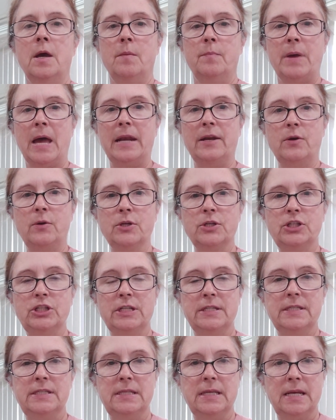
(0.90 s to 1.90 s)
Patty
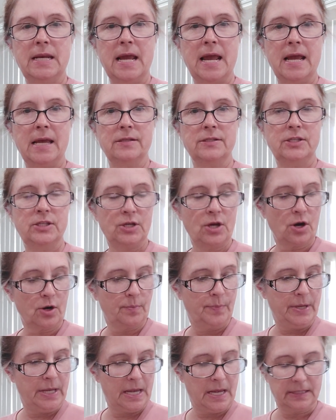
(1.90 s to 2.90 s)
Christensen, hand
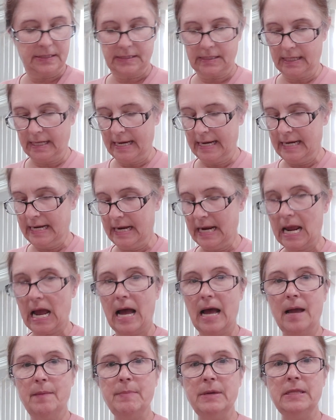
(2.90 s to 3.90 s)
CRPS lady.
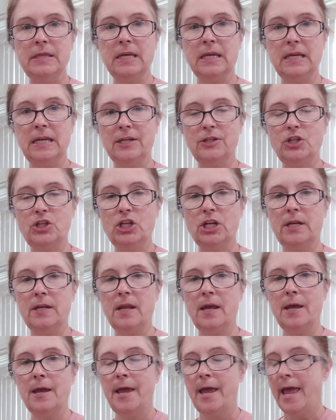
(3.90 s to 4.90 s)
I'm in the
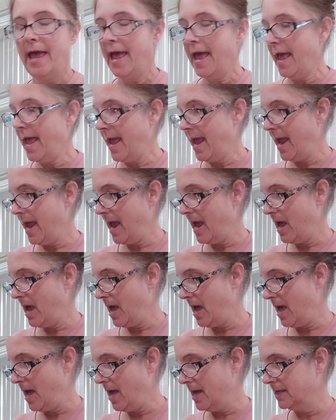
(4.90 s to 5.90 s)
kitchen,
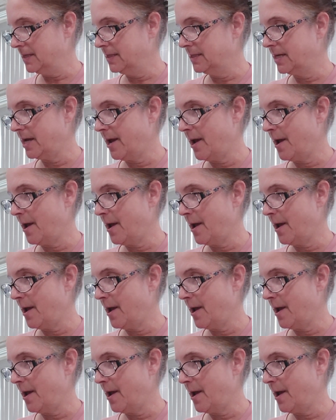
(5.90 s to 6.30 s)
and